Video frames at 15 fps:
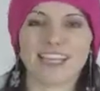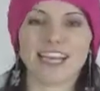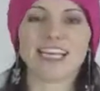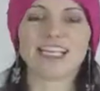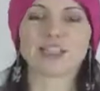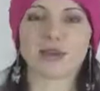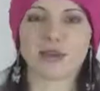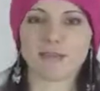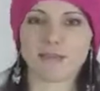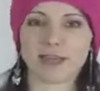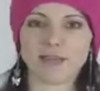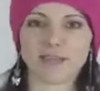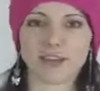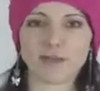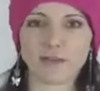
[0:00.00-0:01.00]
So I'm
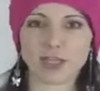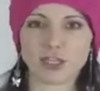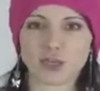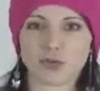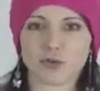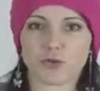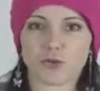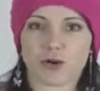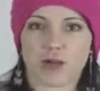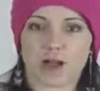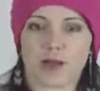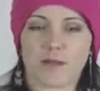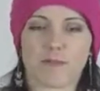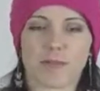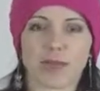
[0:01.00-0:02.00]
lifting my shoulder
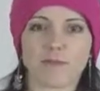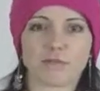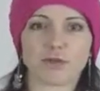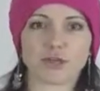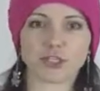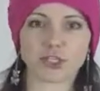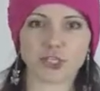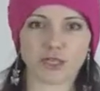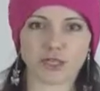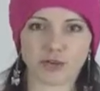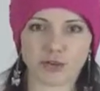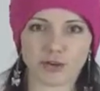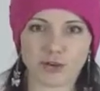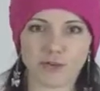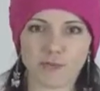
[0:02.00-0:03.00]
up and pushing the
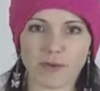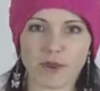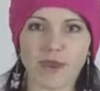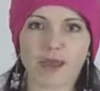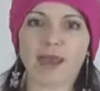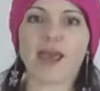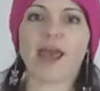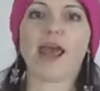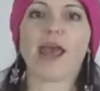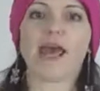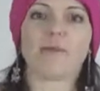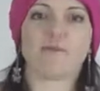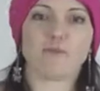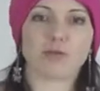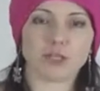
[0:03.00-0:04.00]
hoop,
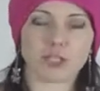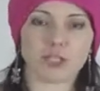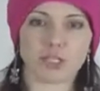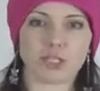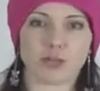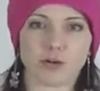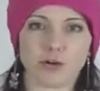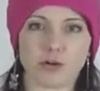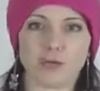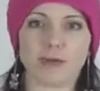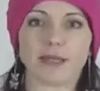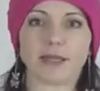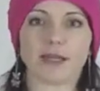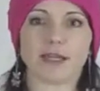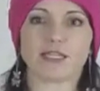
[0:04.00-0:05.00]
and pushing the hoop,
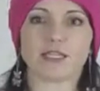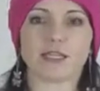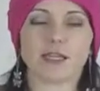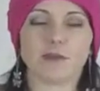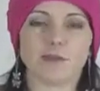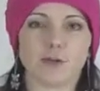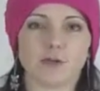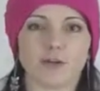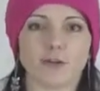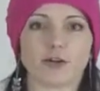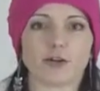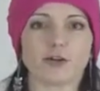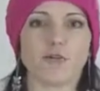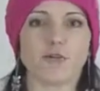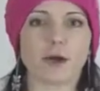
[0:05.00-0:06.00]
and that's gonna move your
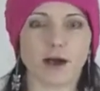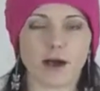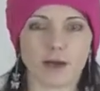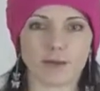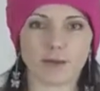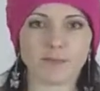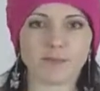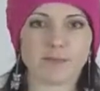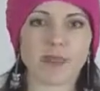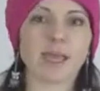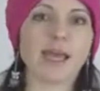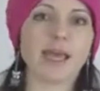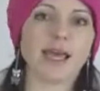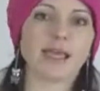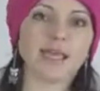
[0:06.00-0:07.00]
hoop up.
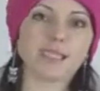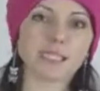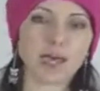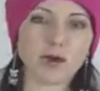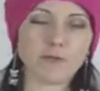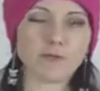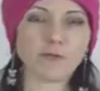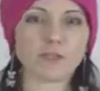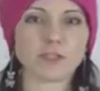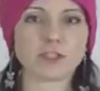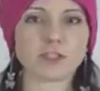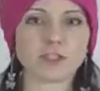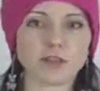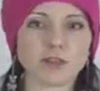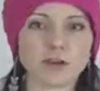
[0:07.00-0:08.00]
And it's helpful to
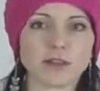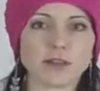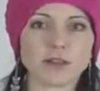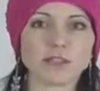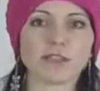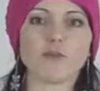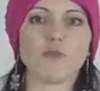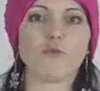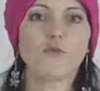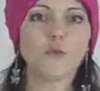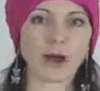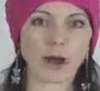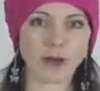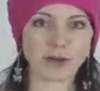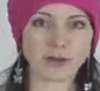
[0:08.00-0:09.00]
start this
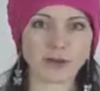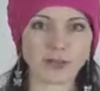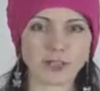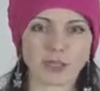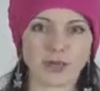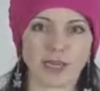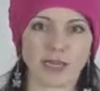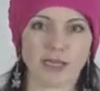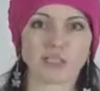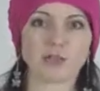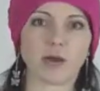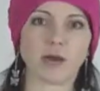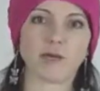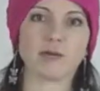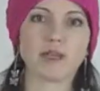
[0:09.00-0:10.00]
while you're turning. So
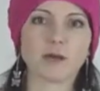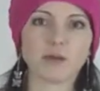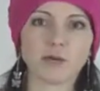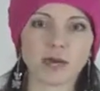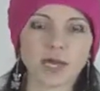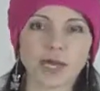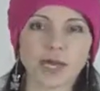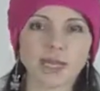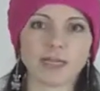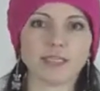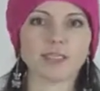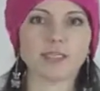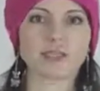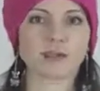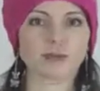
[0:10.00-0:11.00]
I'm gonna go ahead and
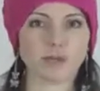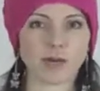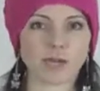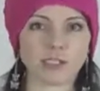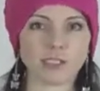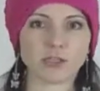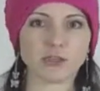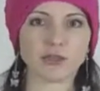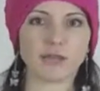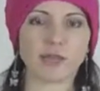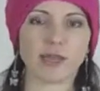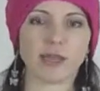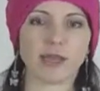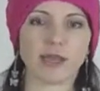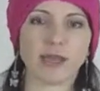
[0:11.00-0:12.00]
start waist
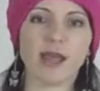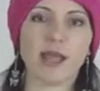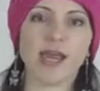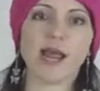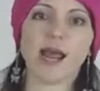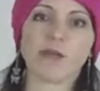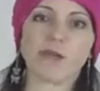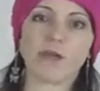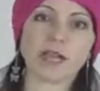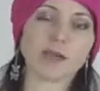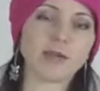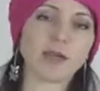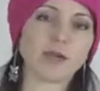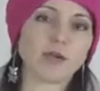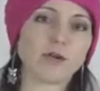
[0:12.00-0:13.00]
hooping, and then I'm
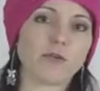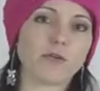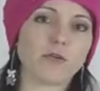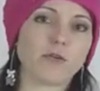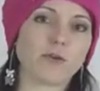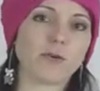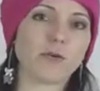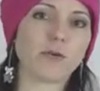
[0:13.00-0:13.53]
gonna go through